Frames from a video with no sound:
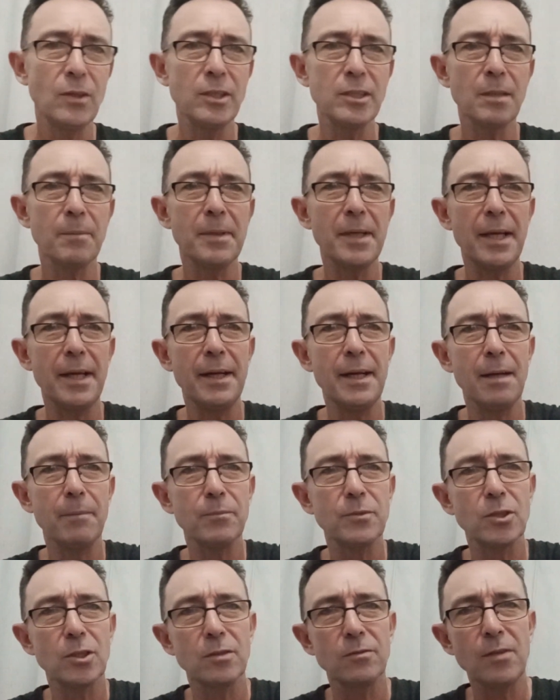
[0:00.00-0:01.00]
And as I'm getting
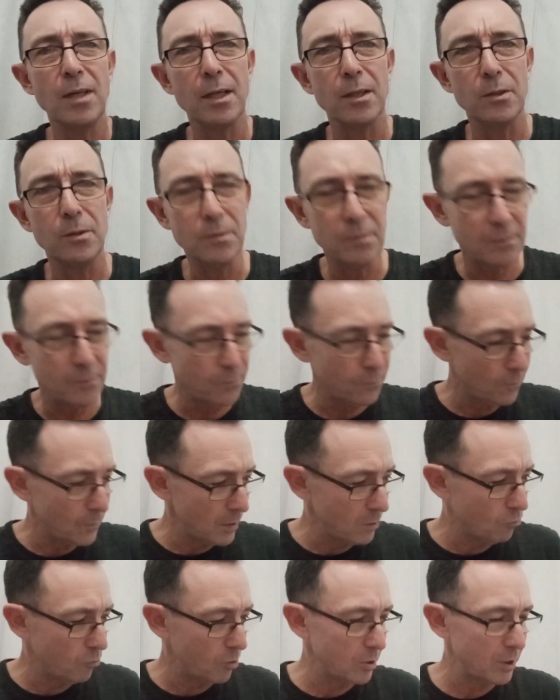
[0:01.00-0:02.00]
up to the road,
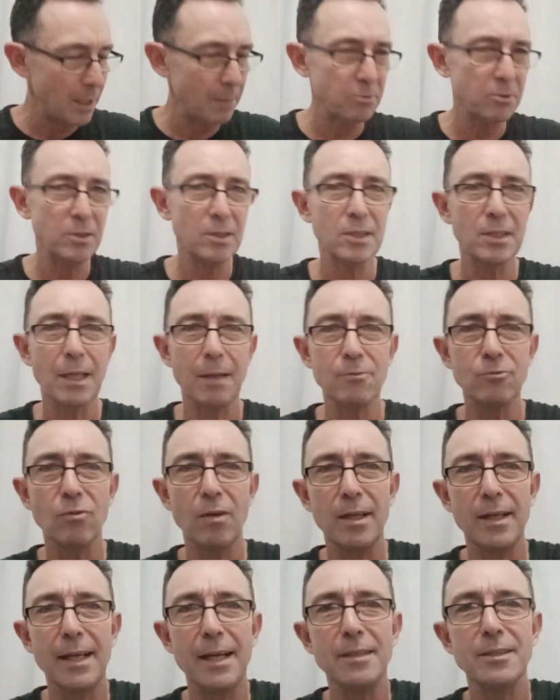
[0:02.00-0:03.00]
this receptionist comes
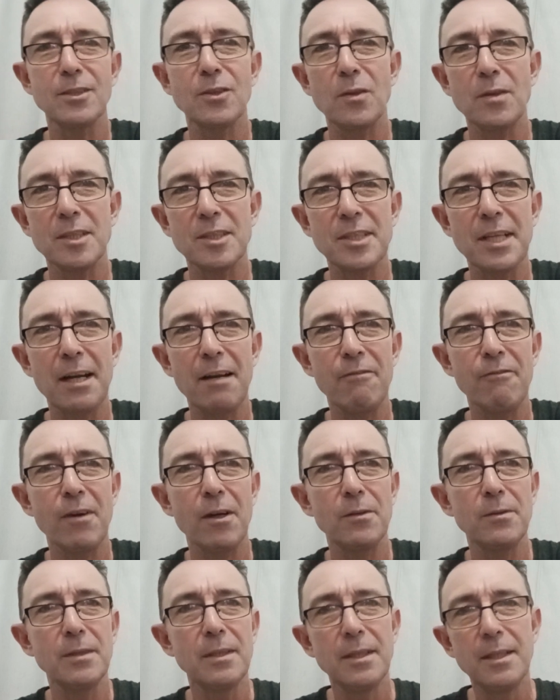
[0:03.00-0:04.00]
right now. She's got this
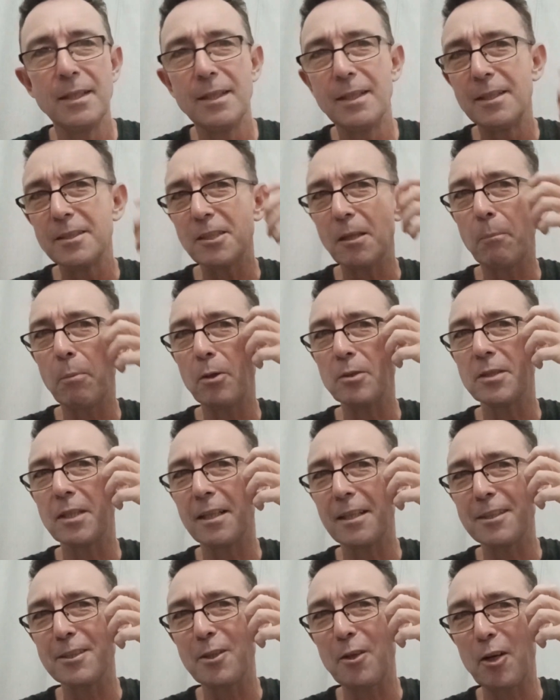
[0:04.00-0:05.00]
telephone. She puts
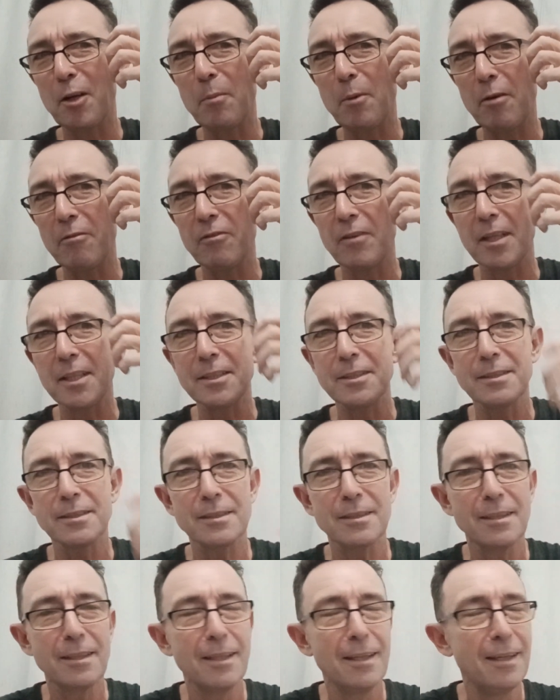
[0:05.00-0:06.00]
it at the side of my face.
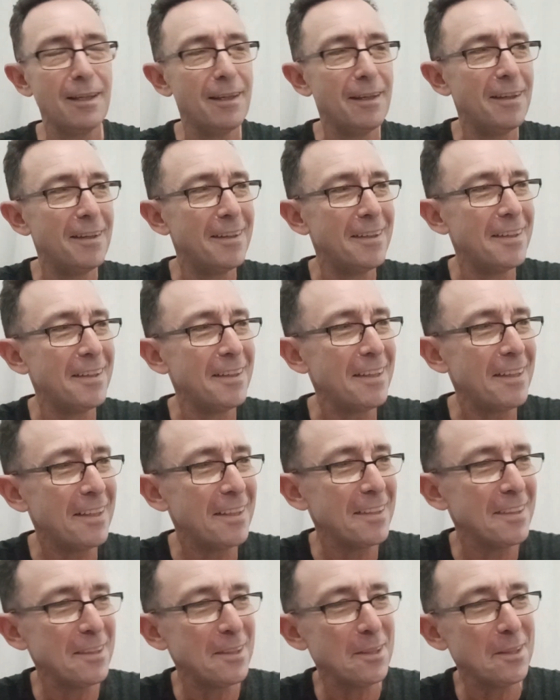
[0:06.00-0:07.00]

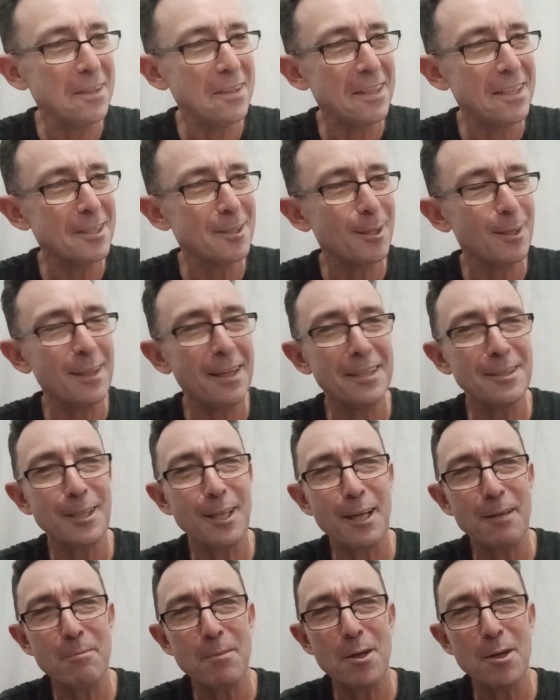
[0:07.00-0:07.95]
And it's the